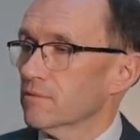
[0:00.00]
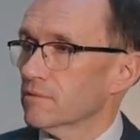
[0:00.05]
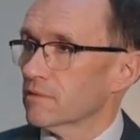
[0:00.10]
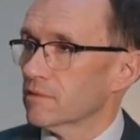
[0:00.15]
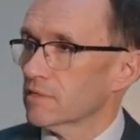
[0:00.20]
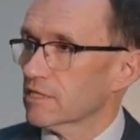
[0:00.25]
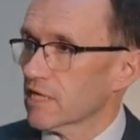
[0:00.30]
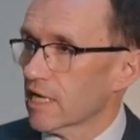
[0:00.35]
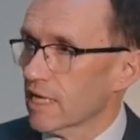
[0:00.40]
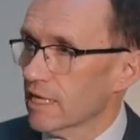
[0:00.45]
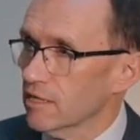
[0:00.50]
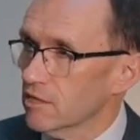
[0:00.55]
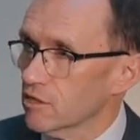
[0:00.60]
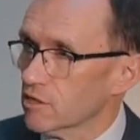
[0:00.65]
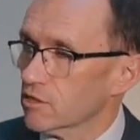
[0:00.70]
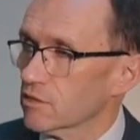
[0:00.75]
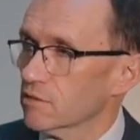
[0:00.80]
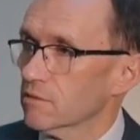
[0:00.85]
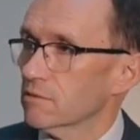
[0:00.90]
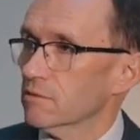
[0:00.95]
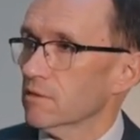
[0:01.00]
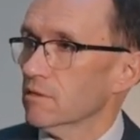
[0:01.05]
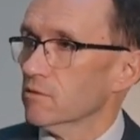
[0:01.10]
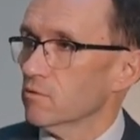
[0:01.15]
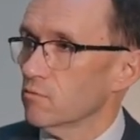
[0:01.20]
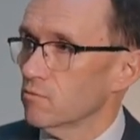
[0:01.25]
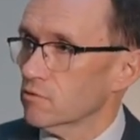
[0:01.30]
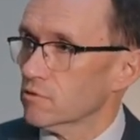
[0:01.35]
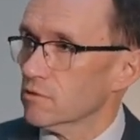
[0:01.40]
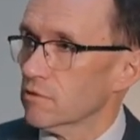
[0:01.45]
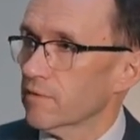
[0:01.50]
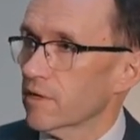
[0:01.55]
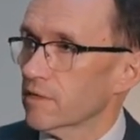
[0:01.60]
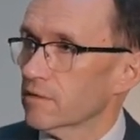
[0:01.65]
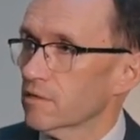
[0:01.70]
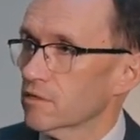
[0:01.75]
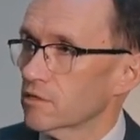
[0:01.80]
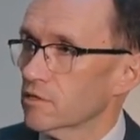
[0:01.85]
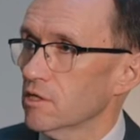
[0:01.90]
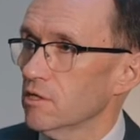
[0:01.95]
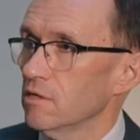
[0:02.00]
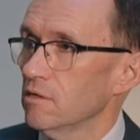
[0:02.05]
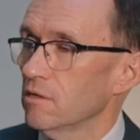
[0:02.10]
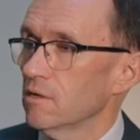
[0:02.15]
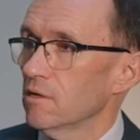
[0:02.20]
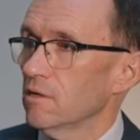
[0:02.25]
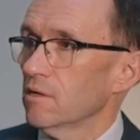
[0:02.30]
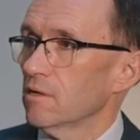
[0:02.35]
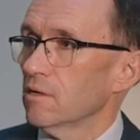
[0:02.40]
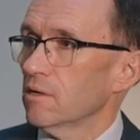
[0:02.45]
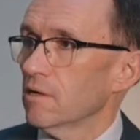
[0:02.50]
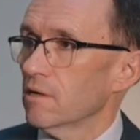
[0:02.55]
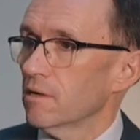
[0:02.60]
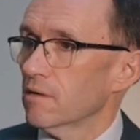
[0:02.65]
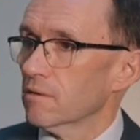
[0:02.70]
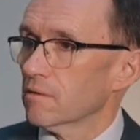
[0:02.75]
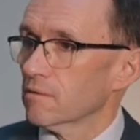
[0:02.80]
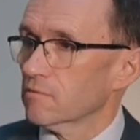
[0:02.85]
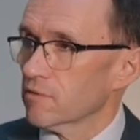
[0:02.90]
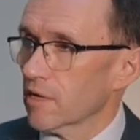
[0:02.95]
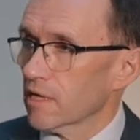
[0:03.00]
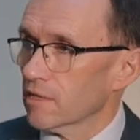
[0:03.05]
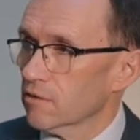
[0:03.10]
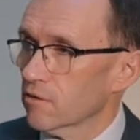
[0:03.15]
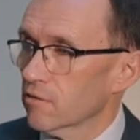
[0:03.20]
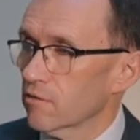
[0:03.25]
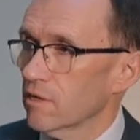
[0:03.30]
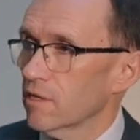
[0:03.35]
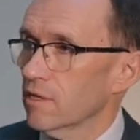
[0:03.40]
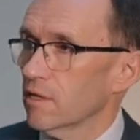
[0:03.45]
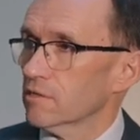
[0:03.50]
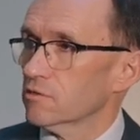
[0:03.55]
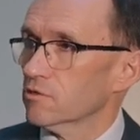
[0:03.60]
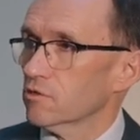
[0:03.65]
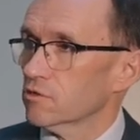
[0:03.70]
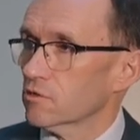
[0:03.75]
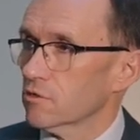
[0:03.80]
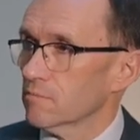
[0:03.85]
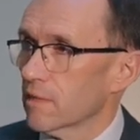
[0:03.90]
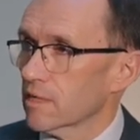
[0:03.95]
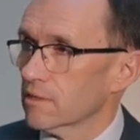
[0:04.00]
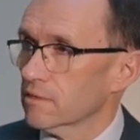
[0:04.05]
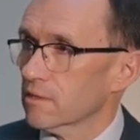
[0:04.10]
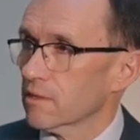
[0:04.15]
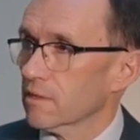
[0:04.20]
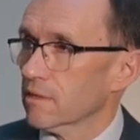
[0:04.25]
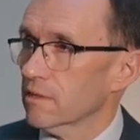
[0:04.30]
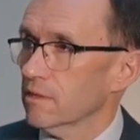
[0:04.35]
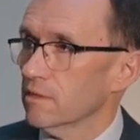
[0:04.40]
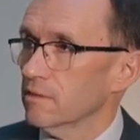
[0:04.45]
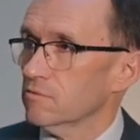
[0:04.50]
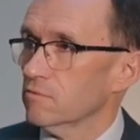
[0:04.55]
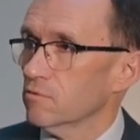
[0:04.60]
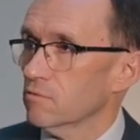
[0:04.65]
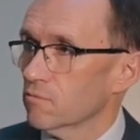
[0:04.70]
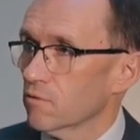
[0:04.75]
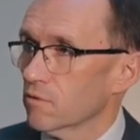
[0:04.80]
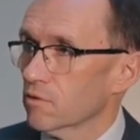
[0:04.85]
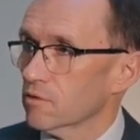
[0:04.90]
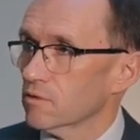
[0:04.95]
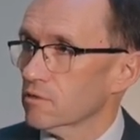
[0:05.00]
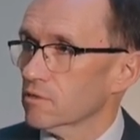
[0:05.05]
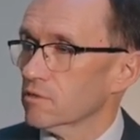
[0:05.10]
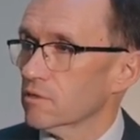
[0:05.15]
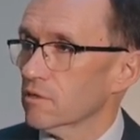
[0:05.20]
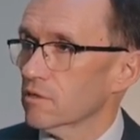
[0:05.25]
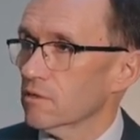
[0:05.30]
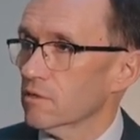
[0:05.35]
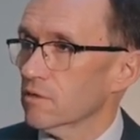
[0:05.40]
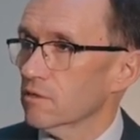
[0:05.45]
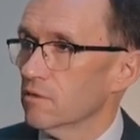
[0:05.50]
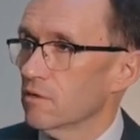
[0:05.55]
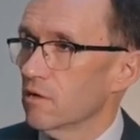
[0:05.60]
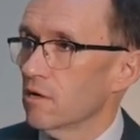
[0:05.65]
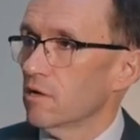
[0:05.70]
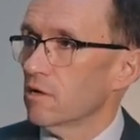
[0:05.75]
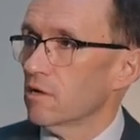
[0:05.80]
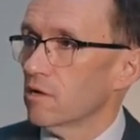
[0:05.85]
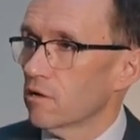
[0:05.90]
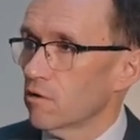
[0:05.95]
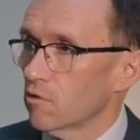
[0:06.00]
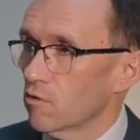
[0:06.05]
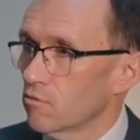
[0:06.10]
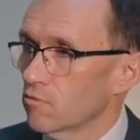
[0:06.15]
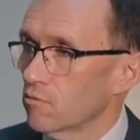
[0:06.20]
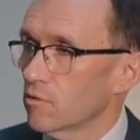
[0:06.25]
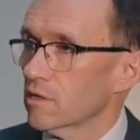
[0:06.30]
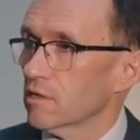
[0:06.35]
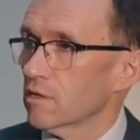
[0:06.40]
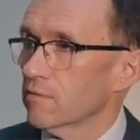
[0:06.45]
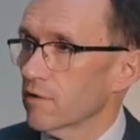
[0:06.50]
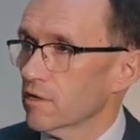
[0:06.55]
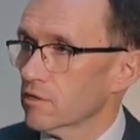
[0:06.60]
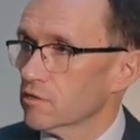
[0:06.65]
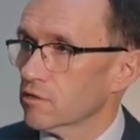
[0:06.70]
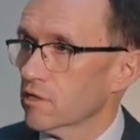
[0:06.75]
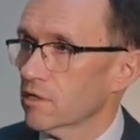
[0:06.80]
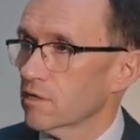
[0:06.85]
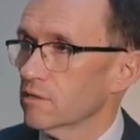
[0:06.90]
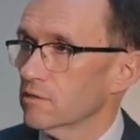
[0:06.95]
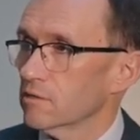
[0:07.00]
change the use of energy gradually and systematically towards low and eventually